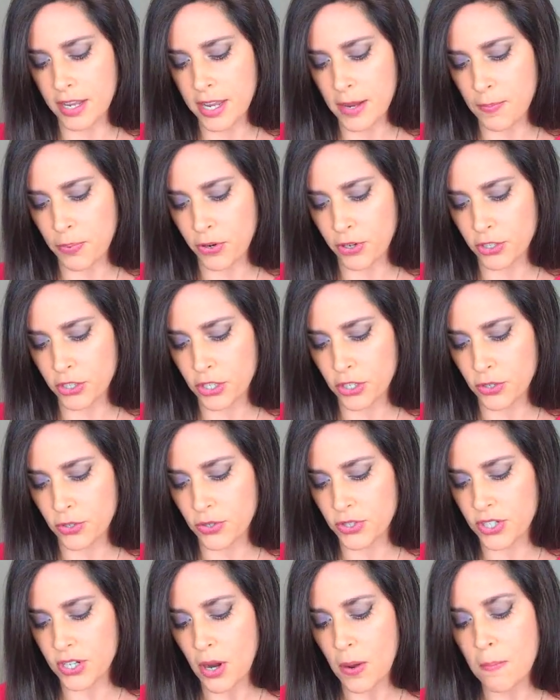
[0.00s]
He
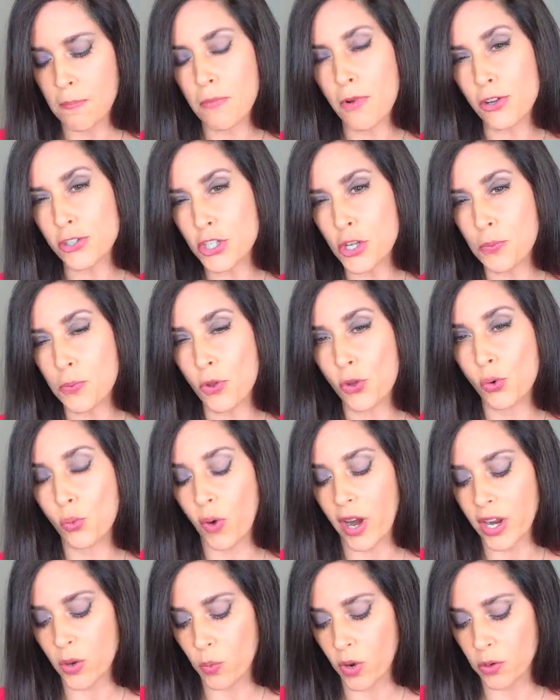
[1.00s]
produced multiple
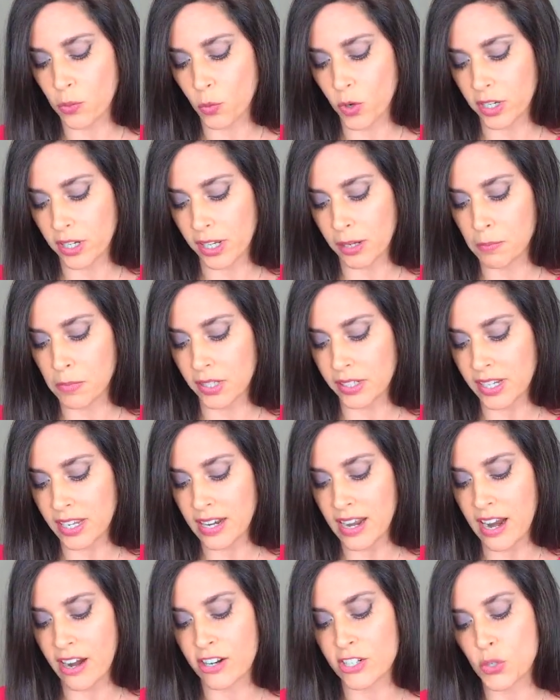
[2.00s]
Grade 1 winning
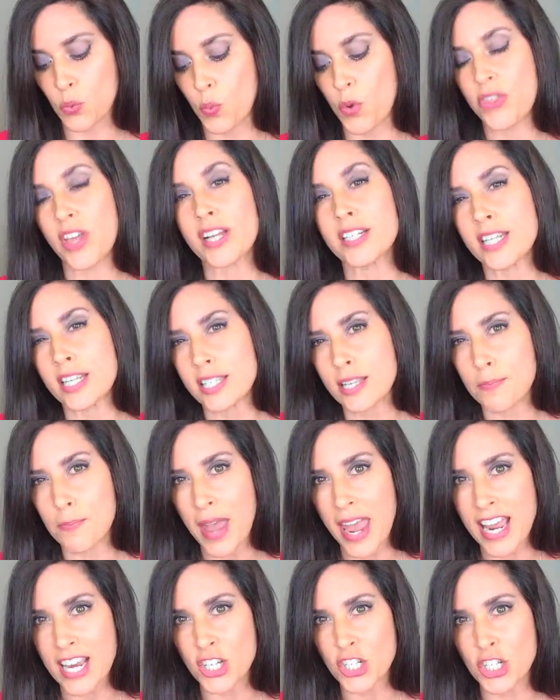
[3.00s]
millionaires with
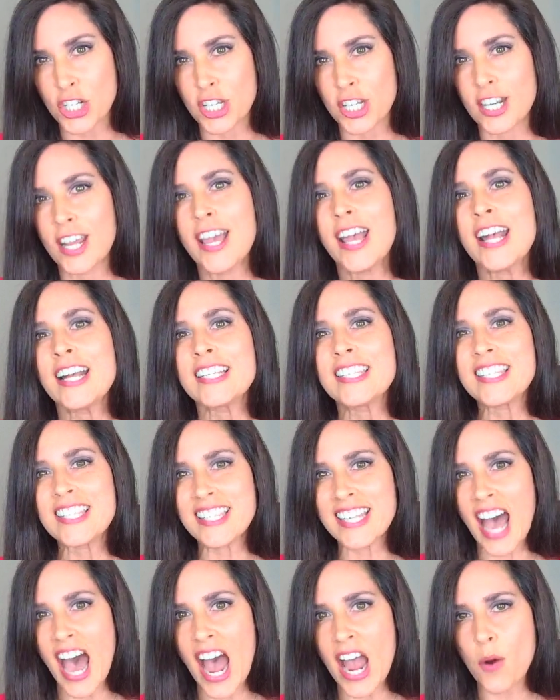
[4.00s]
Anticipation,
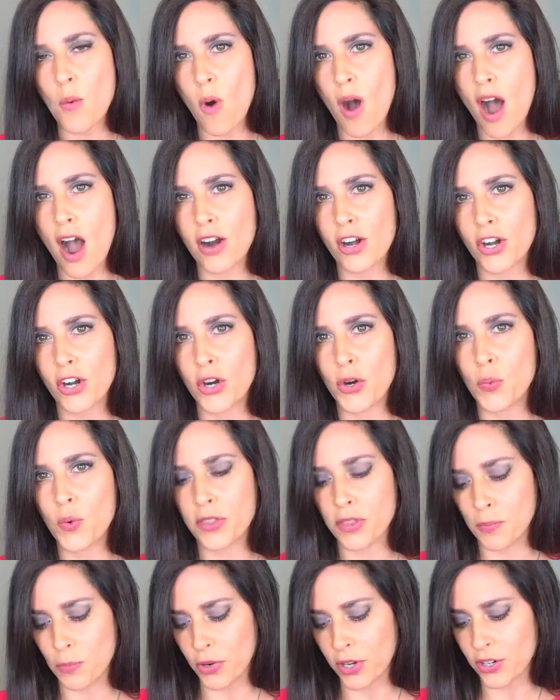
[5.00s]
Skywalker, who
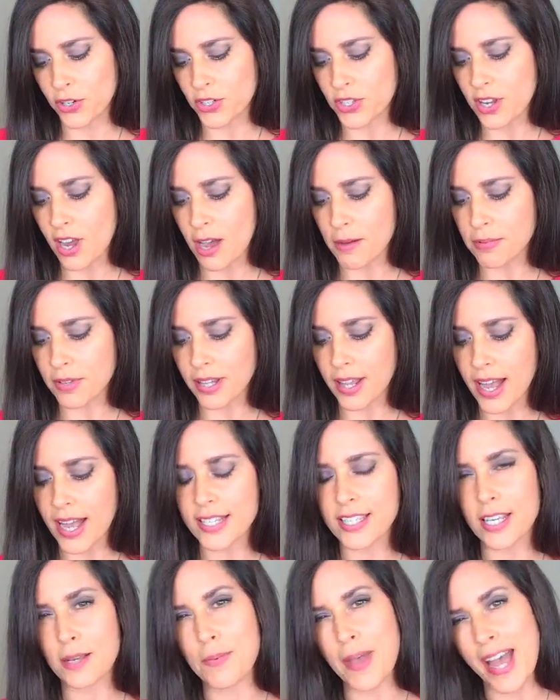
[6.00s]
won the Breeders' Cup
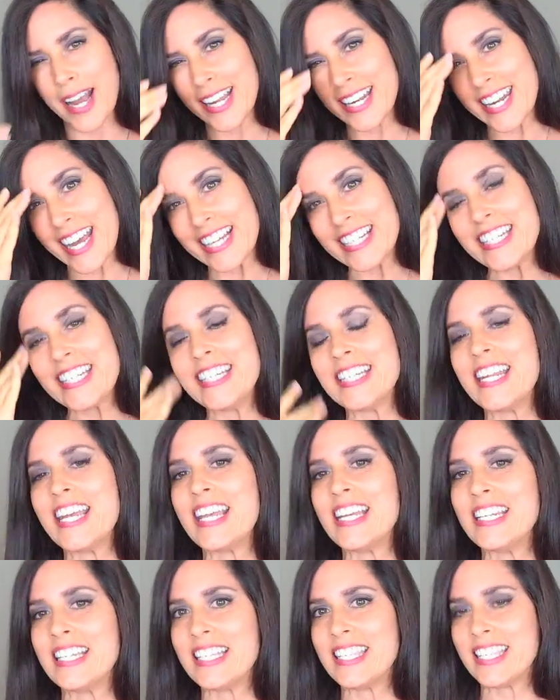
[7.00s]
Classic back in
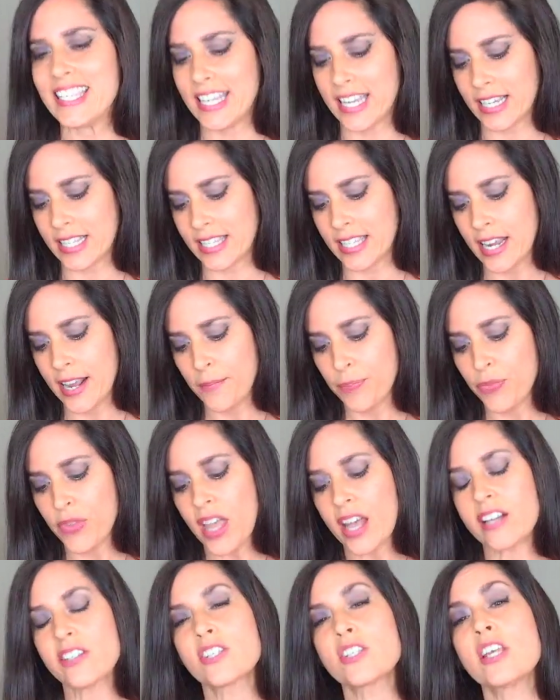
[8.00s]
1986,
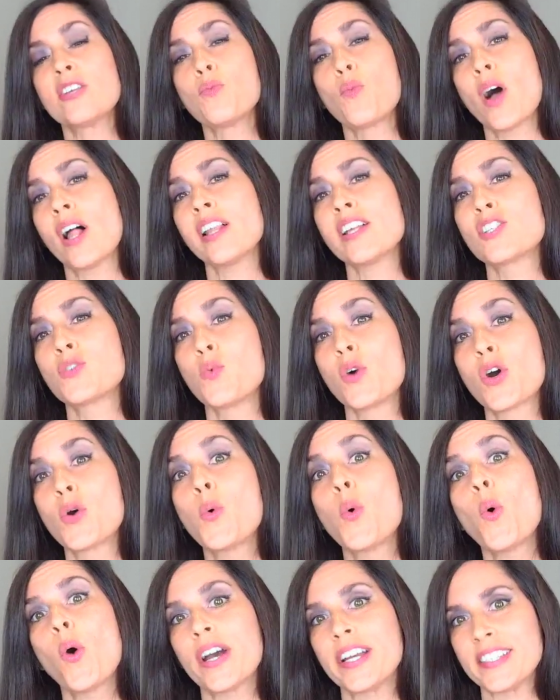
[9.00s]
as well as
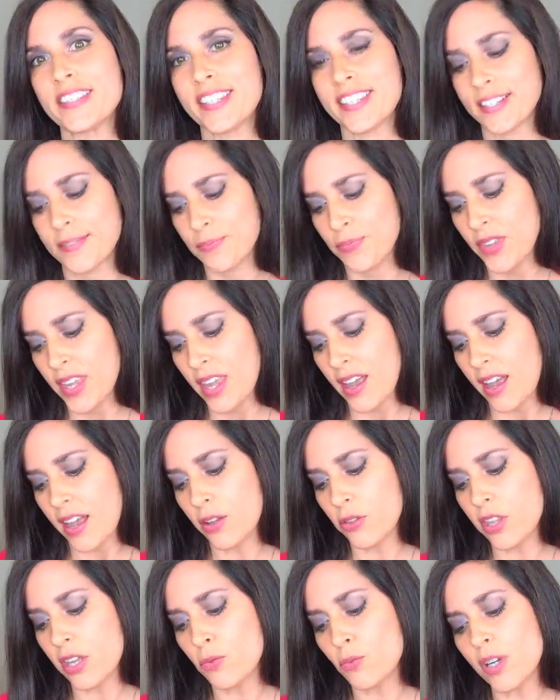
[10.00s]
Wacoit.
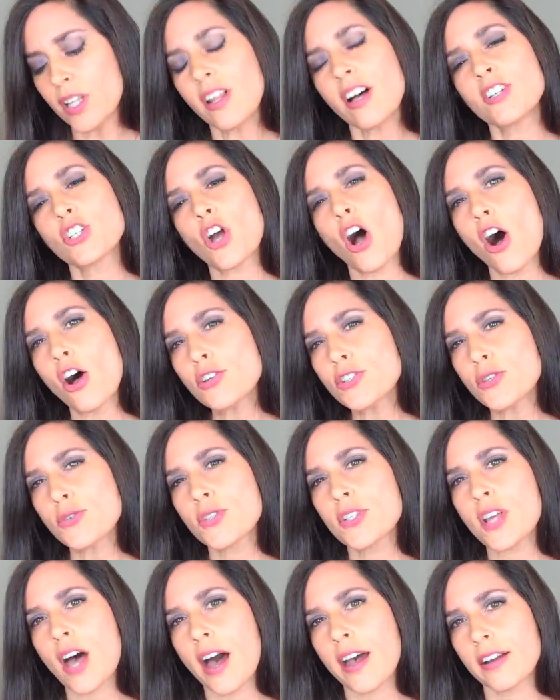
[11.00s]
And then Relaunch also
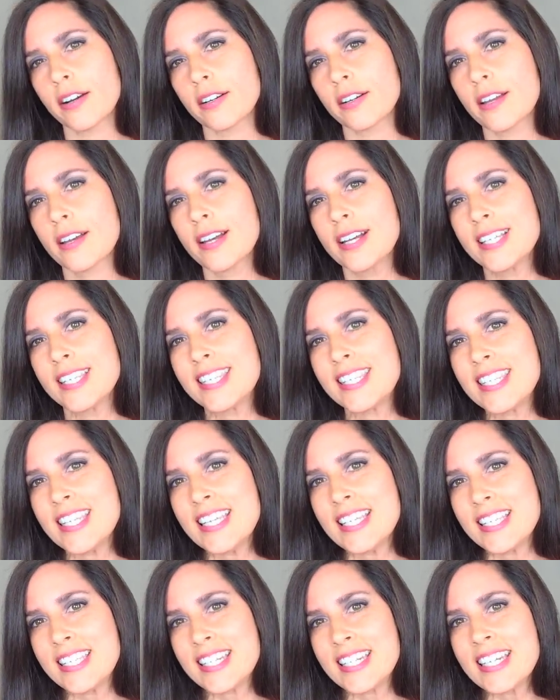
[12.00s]
sired
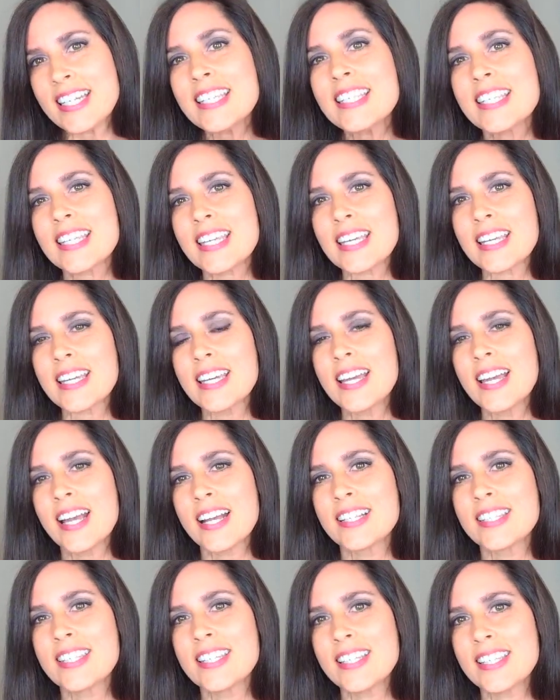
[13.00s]
Seize Tizzy,
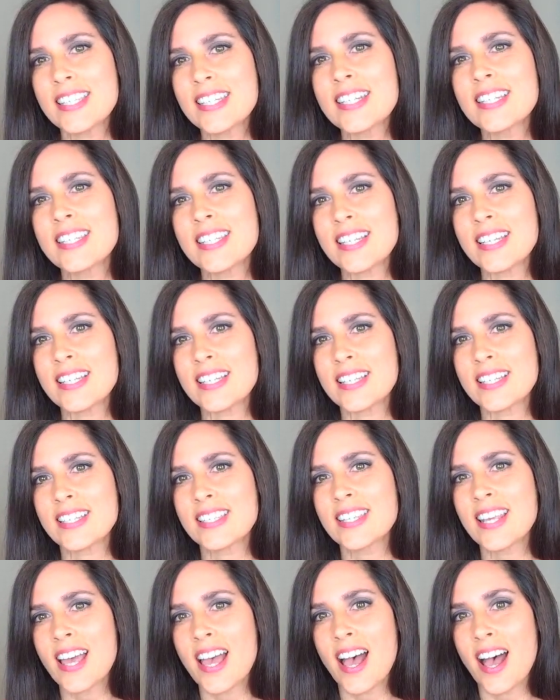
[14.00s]
and Seize Tizzy
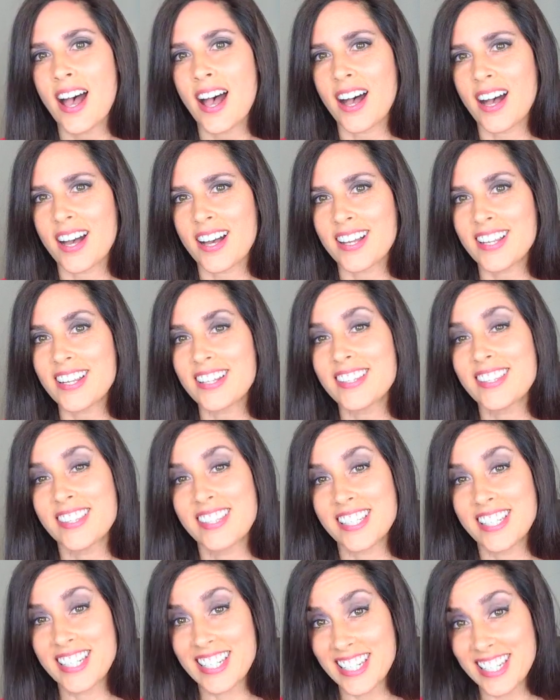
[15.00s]
is
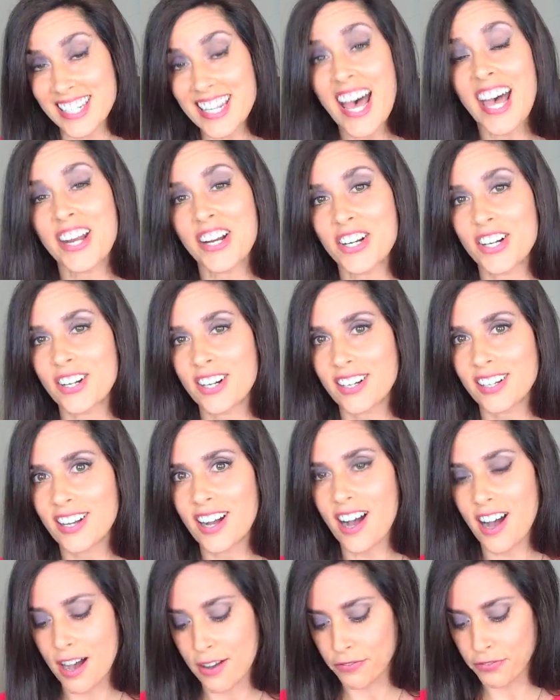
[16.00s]
the sire
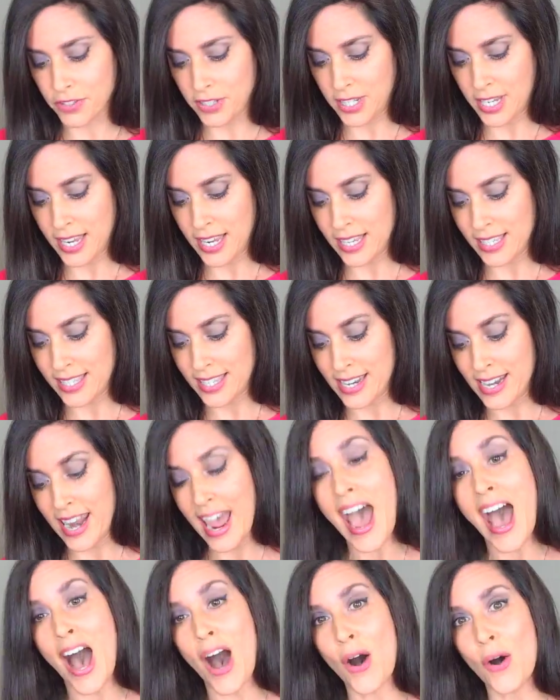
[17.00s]
of Tiz
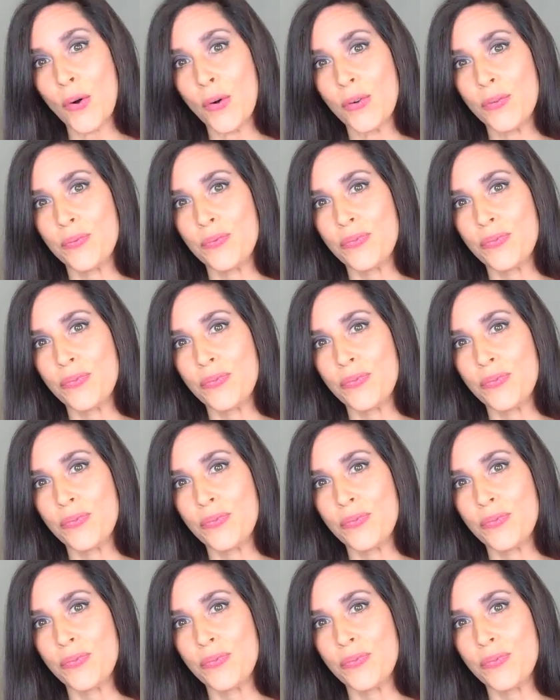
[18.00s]
Now.